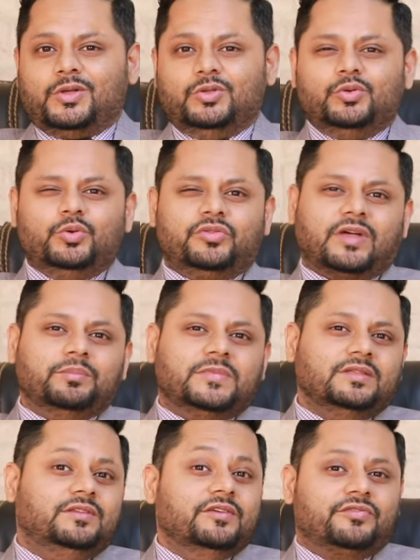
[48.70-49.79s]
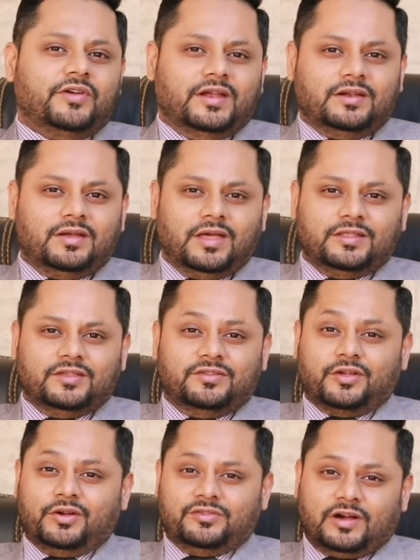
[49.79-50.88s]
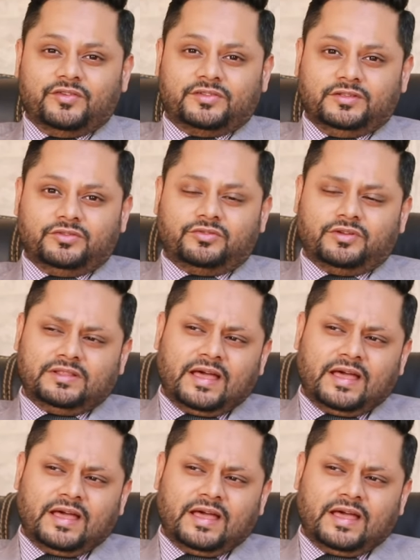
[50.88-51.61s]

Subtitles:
do something different in the security service industry.